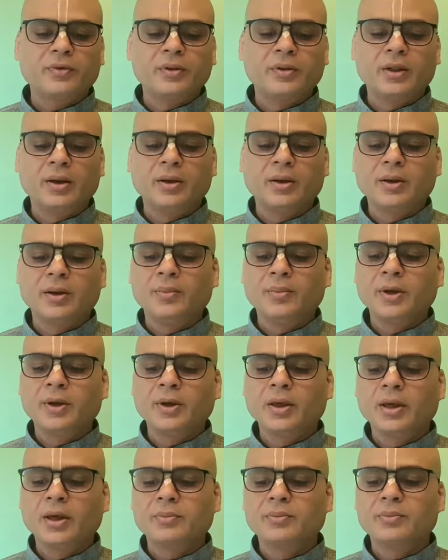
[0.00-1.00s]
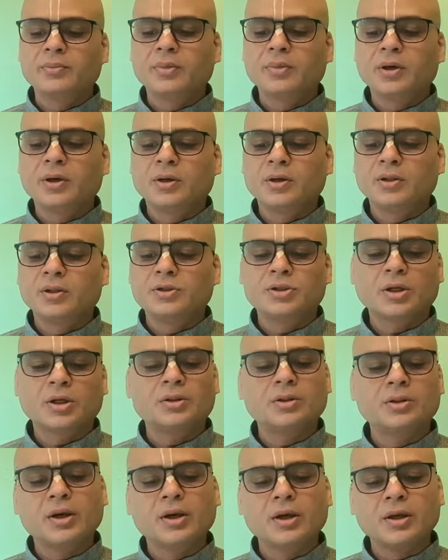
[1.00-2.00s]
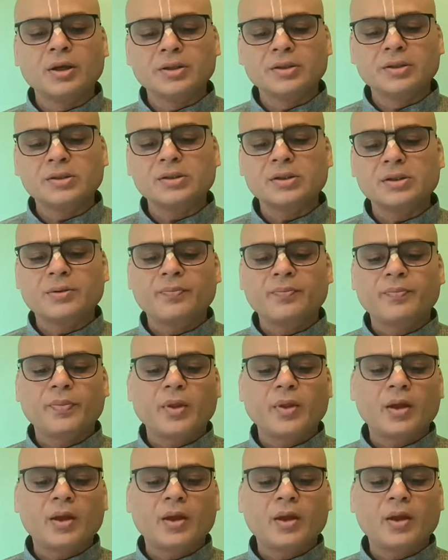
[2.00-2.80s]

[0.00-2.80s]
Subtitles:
they became Kshatriyas,